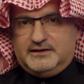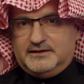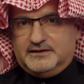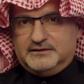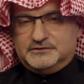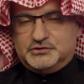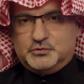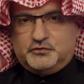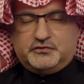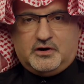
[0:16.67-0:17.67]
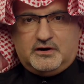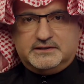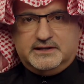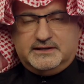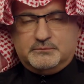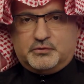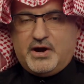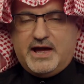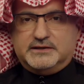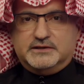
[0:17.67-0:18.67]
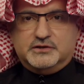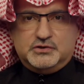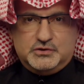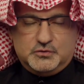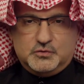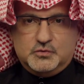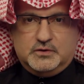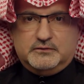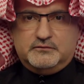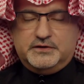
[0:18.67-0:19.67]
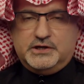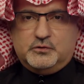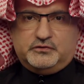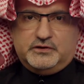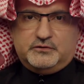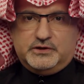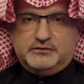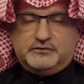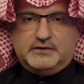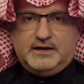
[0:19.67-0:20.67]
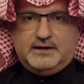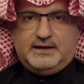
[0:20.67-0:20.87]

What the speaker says: to start a brand new video series